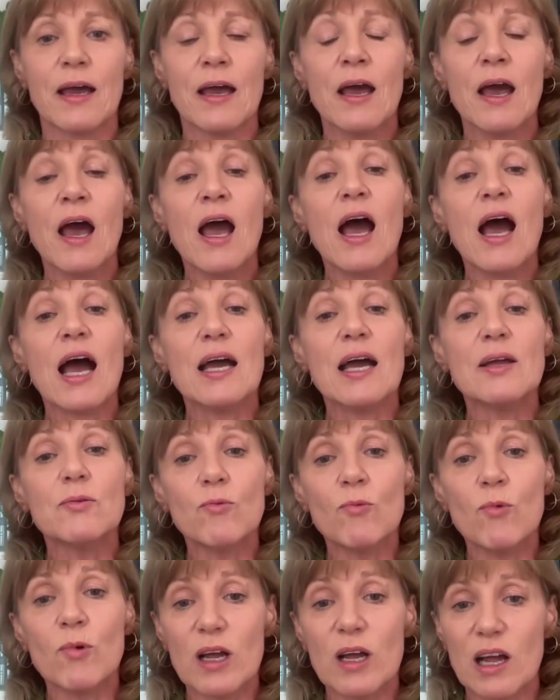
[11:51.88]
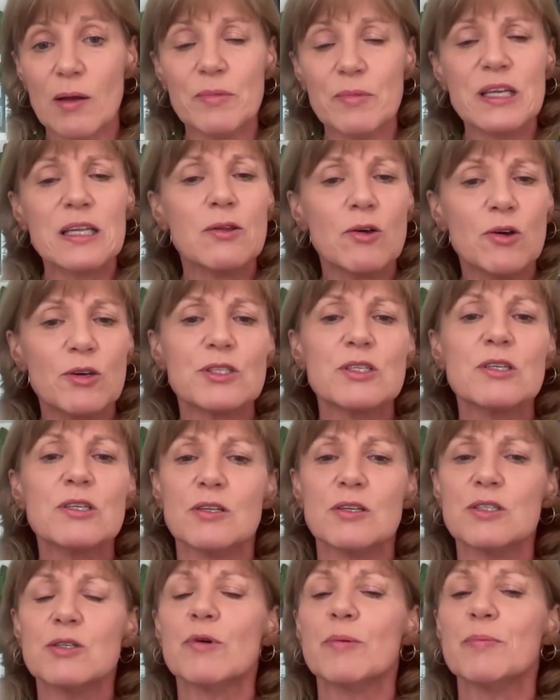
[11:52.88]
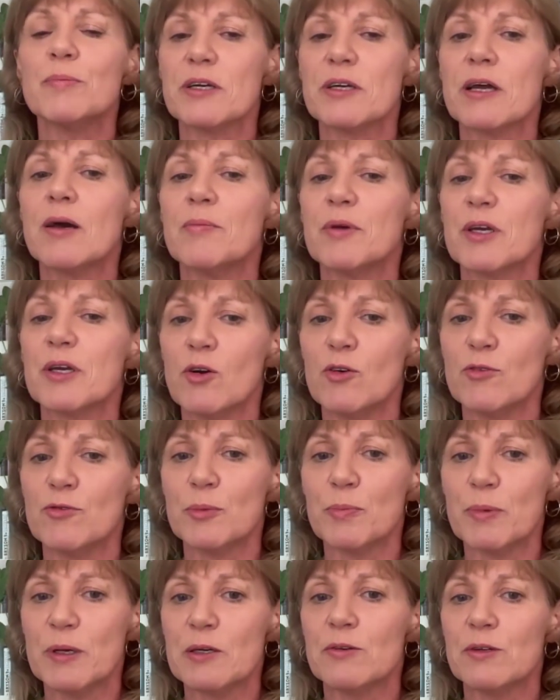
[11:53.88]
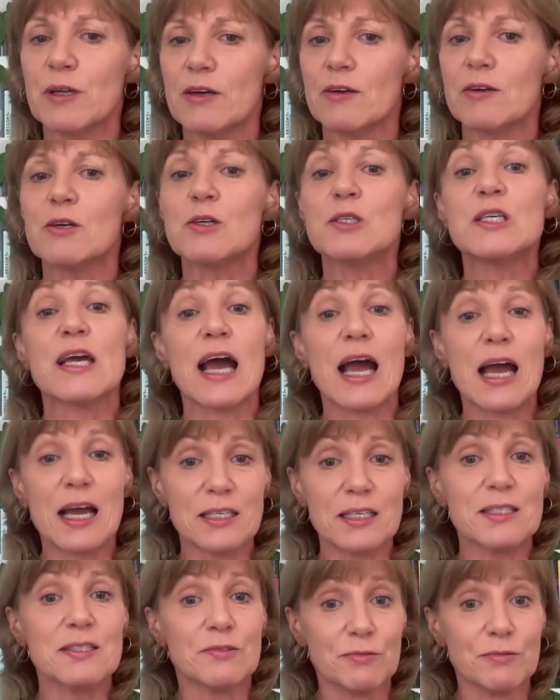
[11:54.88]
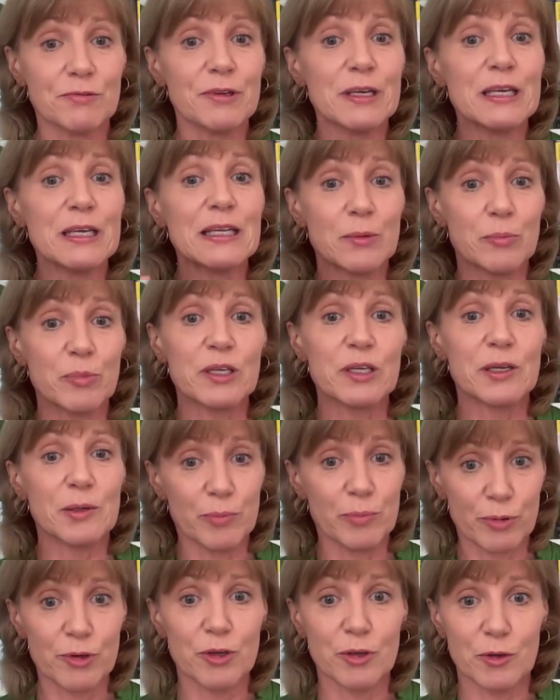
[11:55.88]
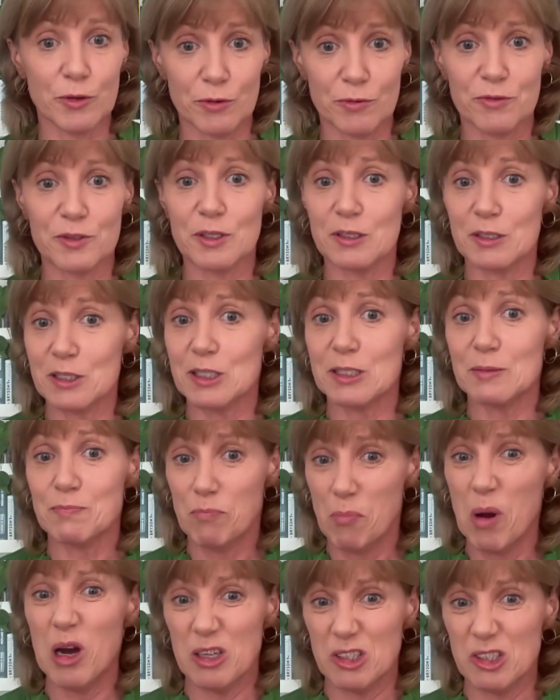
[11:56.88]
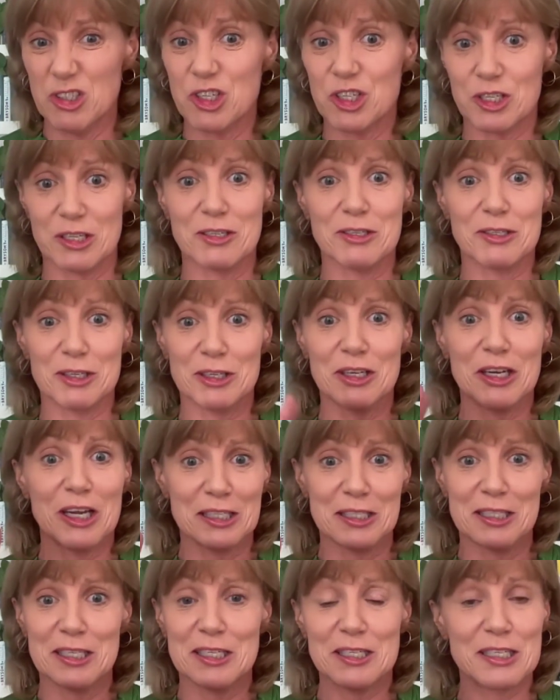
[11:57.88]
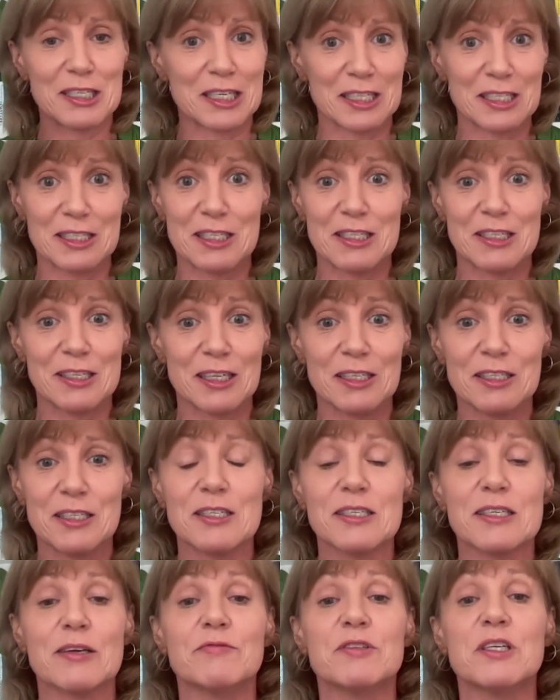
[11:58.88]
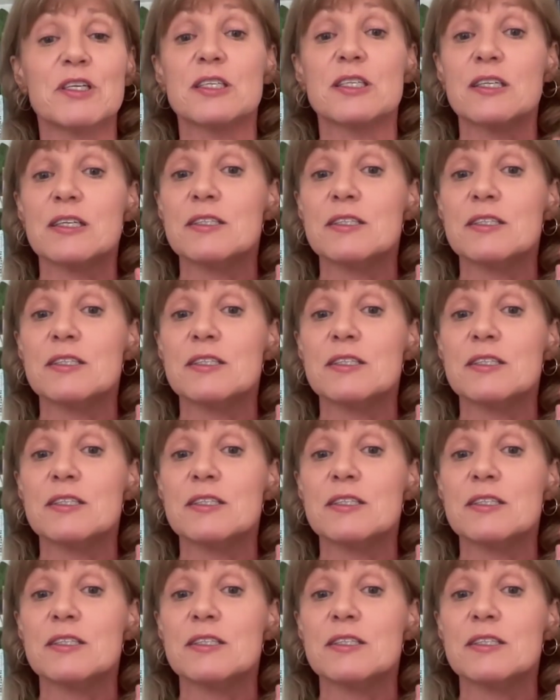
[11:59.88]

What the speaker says: Yeah. And I mean, lots and lots of women are coming off the pill now because it hasn't really been improved much since the 1960s, 1970s.